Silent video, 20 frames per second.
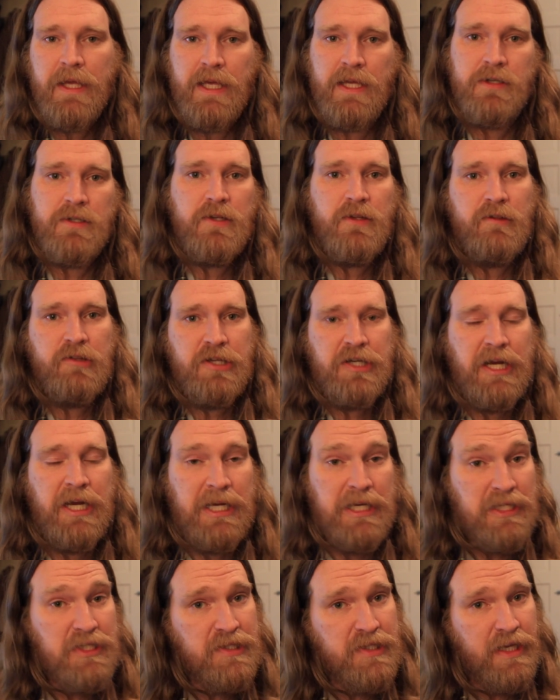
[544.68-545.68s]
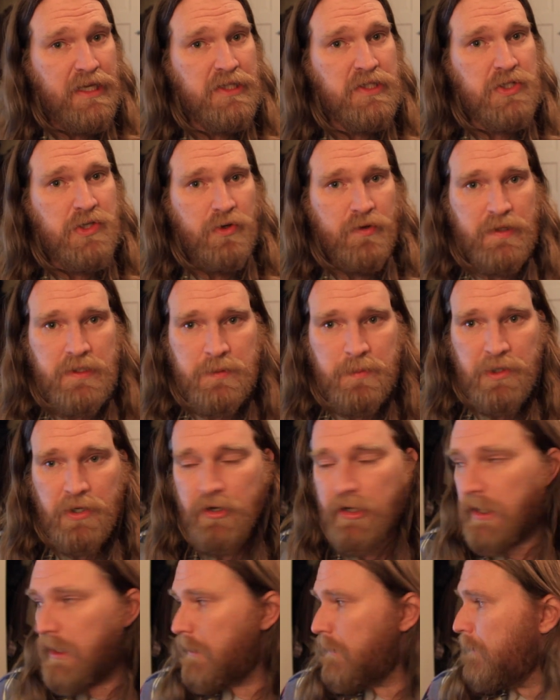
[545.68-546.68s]
into the United States during this
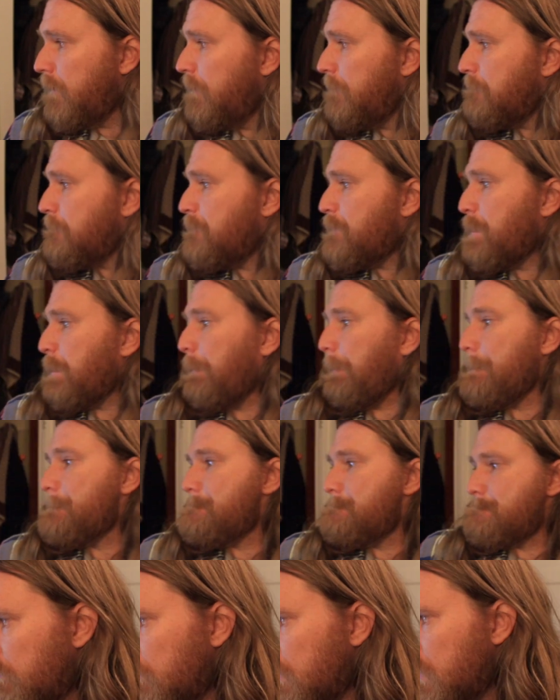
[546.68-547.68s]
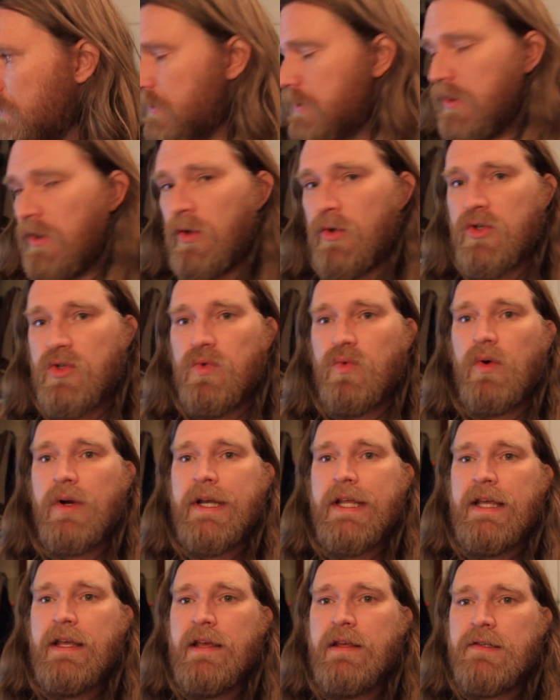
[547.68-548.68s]
period. So
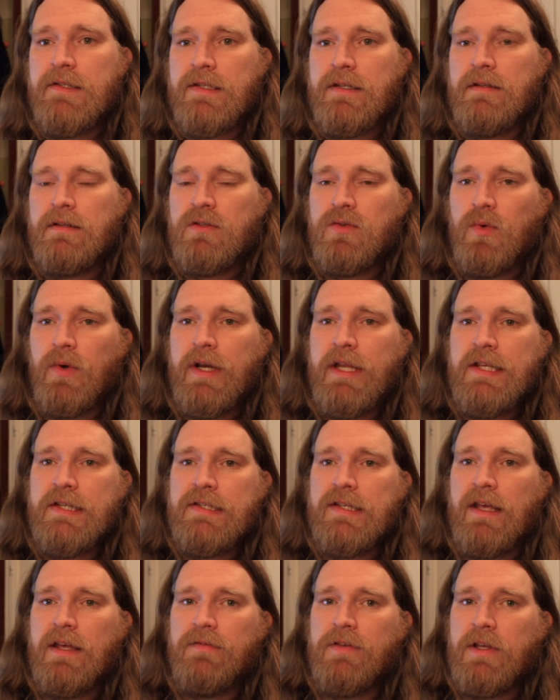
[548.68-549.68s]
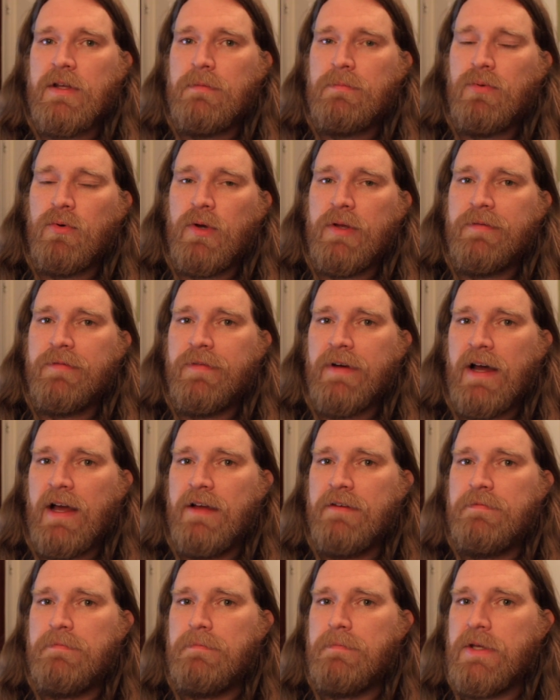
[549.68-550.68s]

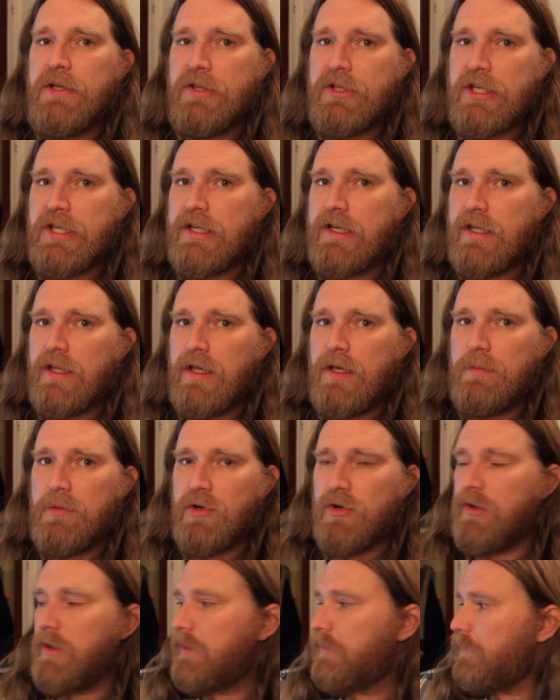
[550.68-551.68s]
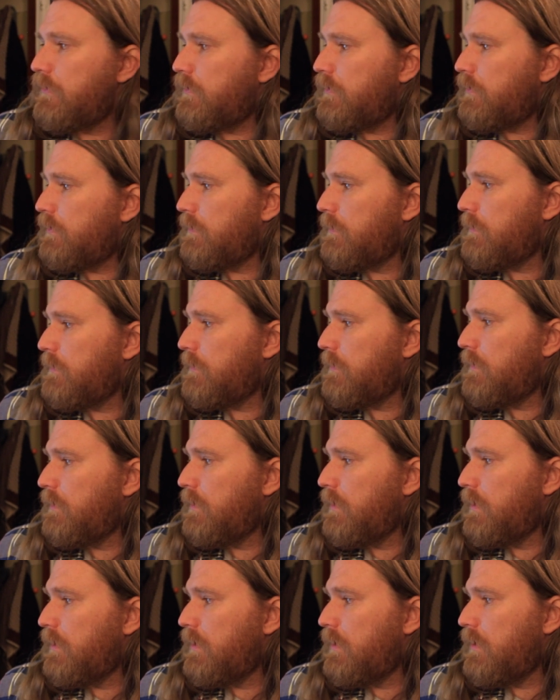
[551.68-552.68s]
27.5 million immigrants
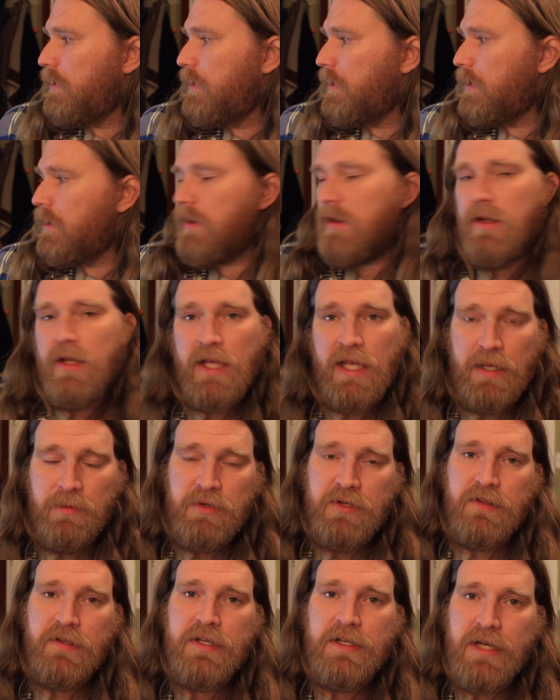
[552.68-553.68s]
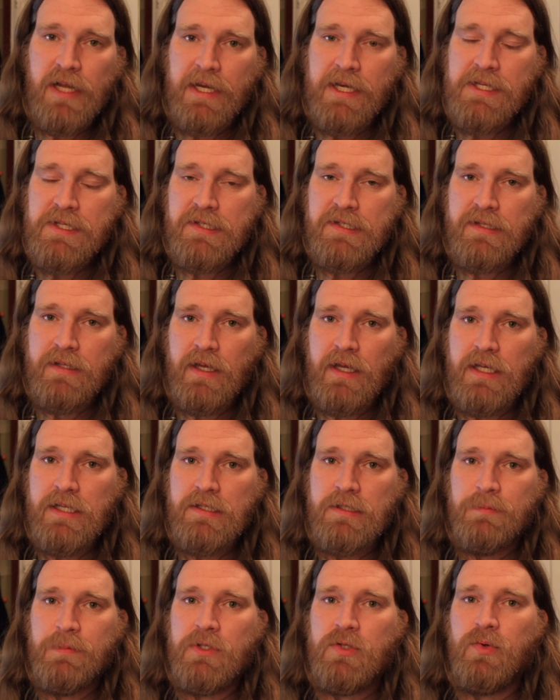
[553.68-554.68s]
came to the United
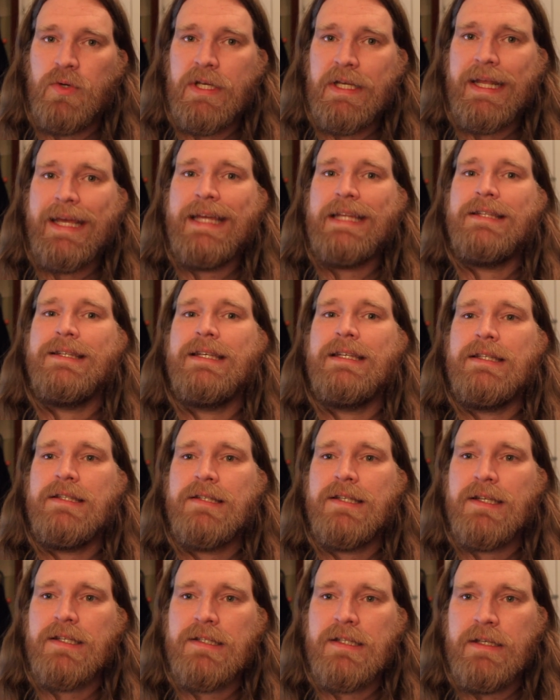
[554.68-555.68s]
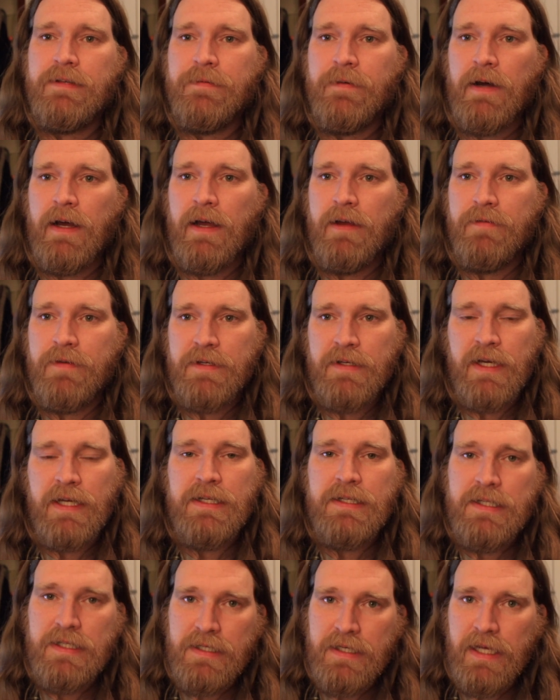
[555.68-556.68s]
States between 1865 and
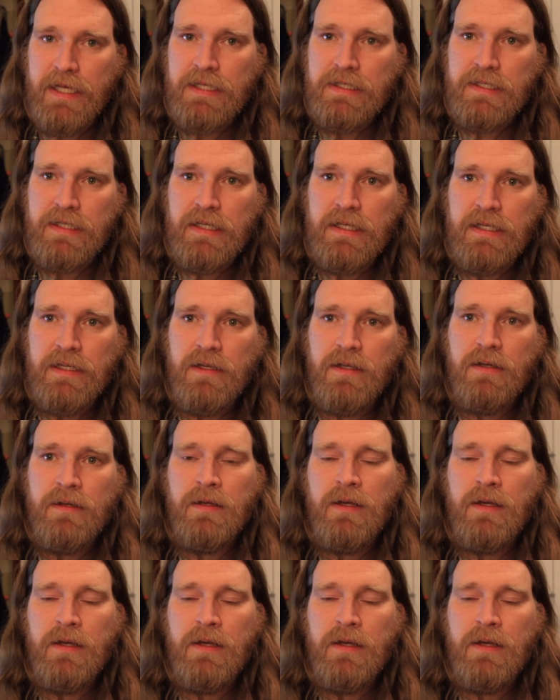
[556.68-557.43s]
1918.